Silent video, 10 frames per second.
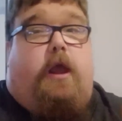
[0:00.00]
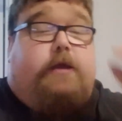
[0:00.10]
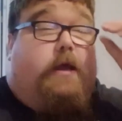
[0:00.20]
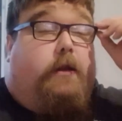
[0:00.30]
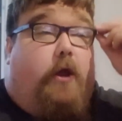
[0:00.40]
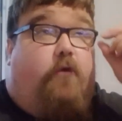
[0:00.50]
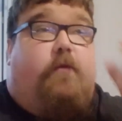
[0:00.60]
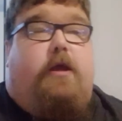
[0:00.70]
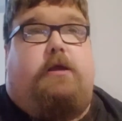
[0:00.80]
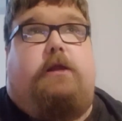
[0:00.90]
He said
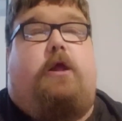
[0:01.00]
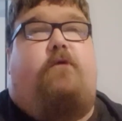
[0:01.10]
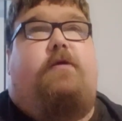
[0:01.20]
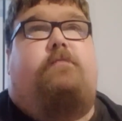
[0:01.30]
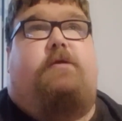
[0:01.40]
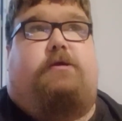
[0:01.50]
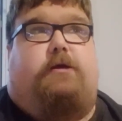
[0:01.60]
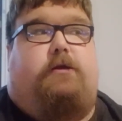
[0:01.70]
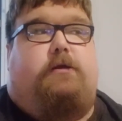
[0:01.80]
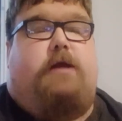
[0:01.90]
then he's
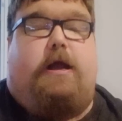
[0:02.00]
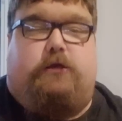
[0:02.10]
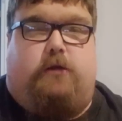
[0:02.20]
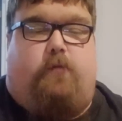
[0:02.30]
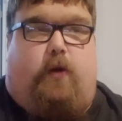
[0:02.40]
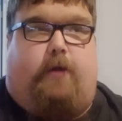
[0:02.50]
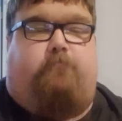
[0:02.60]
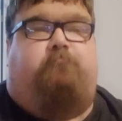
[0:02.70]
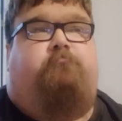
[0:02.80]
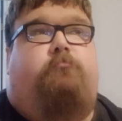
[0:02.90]
missing HMY,
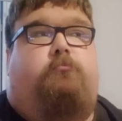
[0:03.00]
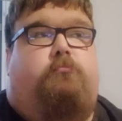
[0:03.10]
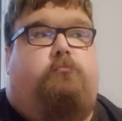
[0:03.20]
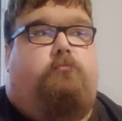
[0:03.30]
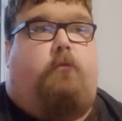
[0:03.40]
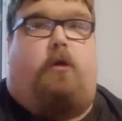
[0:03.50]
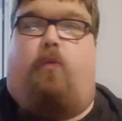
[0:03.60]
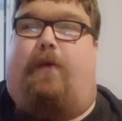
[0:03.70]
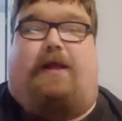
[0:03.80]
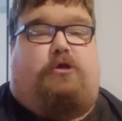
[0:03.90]

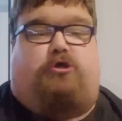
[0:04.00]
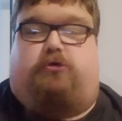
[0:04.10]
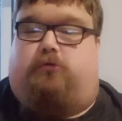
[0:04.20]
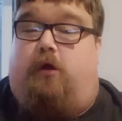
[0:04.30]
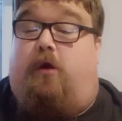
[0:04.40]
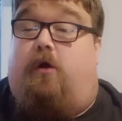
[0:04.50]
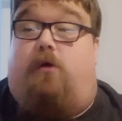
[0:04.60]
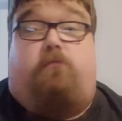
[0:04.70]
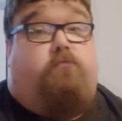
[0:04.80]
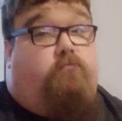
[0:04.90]
which
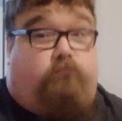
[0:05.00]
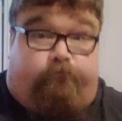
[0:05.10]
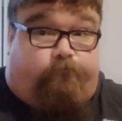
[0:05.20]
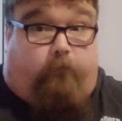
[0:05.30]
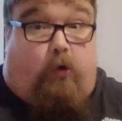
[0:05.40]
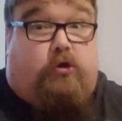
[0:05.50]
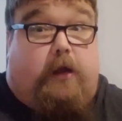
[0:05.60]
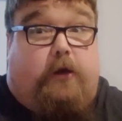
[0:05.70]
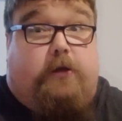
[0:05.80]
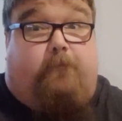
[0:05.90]
most
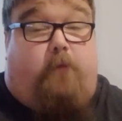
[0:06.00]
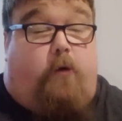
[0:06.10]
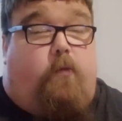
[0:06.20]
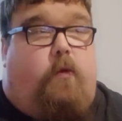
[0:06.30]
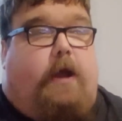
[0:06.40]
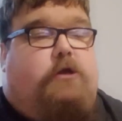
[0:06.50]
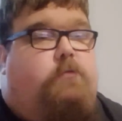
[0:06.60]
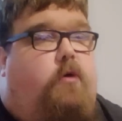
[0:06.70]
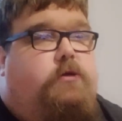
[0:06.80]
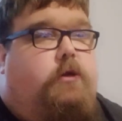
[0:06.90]
letters have multiple
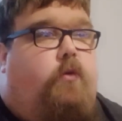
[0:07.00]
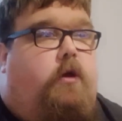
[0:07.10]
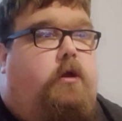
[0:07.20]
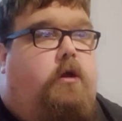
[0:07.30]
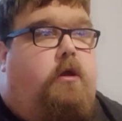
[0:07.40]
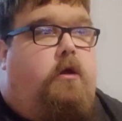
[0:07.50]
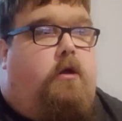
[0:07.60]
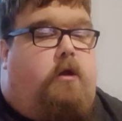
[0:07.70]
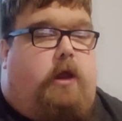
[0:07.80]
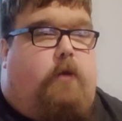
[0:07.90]
HMYs anyway.
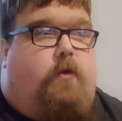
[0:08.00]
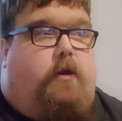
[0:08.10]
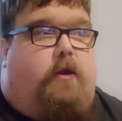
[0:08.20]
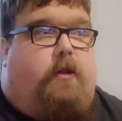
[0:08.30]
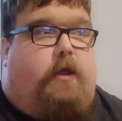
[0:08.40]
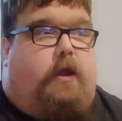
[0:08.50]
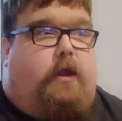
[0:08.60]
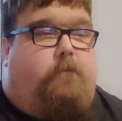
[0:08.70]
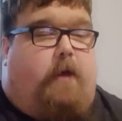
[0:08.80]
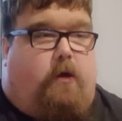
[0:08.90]
He went
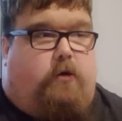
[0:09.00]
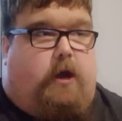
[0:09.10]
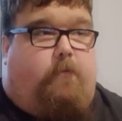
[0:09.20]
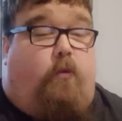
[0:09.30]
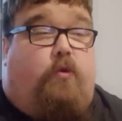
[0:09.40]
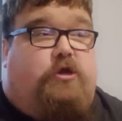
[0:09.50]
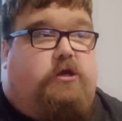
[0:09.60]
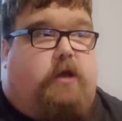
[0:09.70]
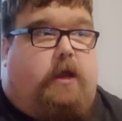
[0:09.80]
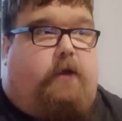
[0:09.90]
the power cable, which
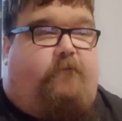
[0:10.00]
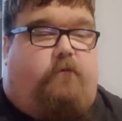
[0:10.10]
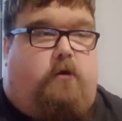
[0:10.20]
is a